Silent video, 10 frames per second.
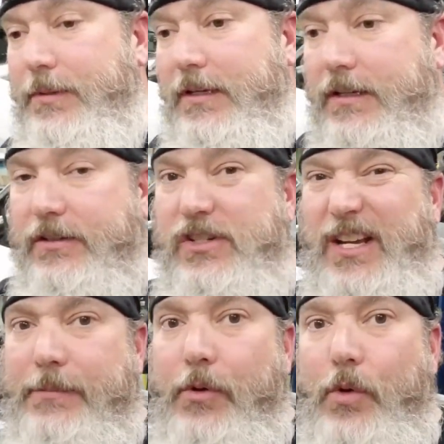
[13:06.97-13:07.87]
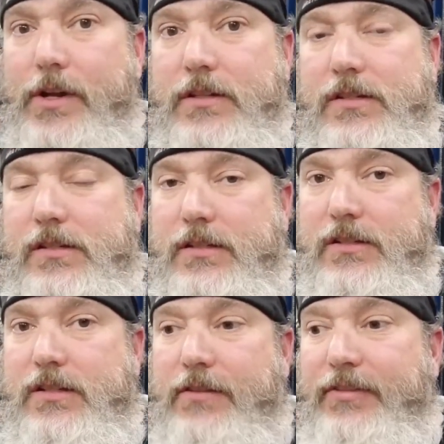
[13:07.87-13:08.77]
checkpoints and
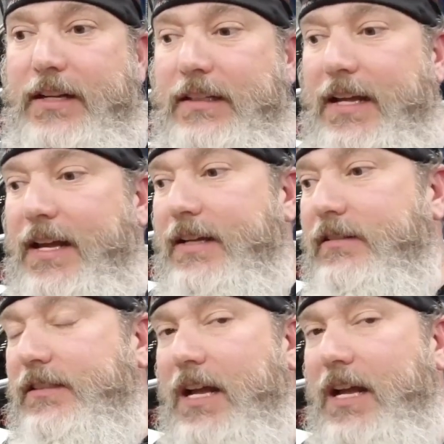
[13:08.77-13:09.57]
stuff like that.